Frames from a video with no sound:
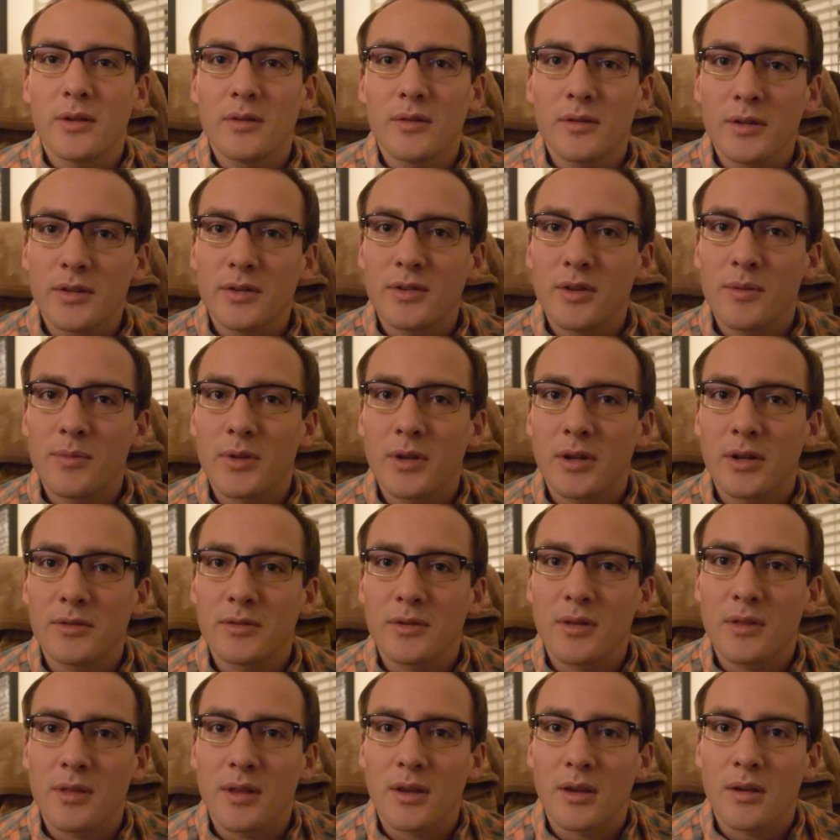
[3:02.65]
at least something else to
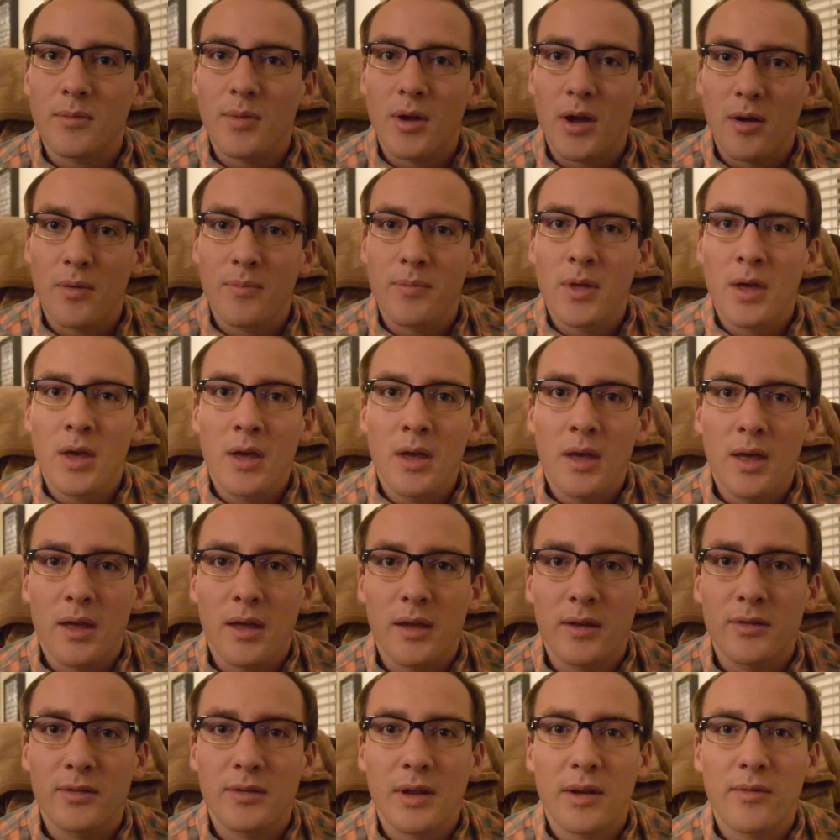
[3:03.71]
think about.
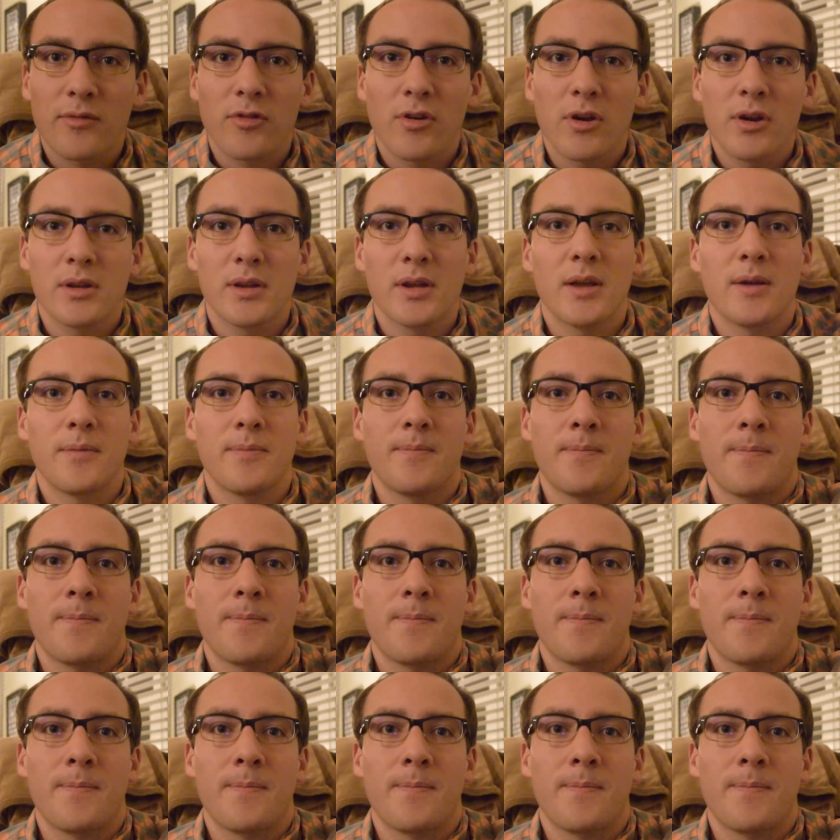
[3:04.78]
Thanks, and have a great day.